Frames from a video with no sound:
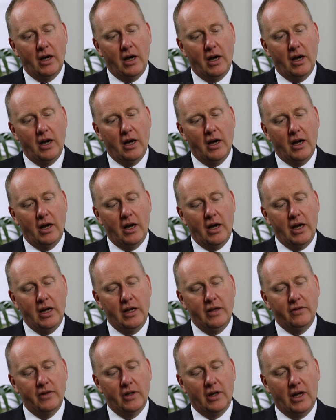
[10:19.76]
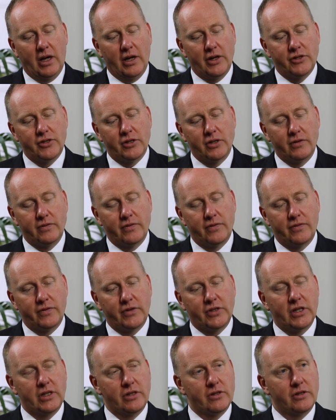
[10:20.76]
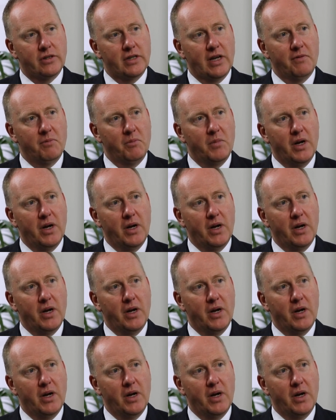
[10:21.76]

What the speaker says: in the last sort of 6 or 7